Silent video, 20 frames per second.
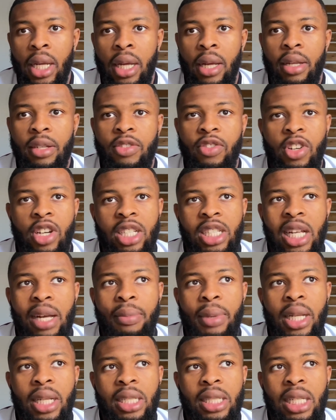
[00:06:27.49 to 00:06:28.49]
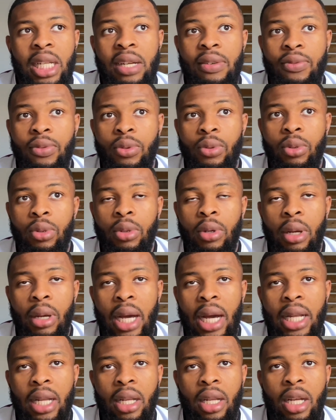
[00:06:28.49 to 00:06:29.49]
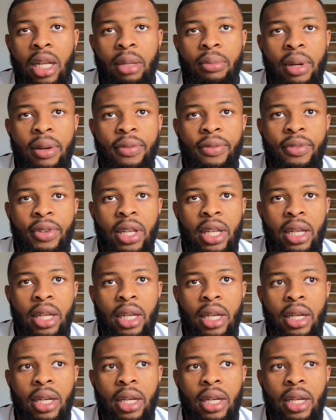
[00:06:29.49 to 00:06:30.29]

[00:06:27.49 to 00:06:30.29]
It's first time at this level, kind of learning my feet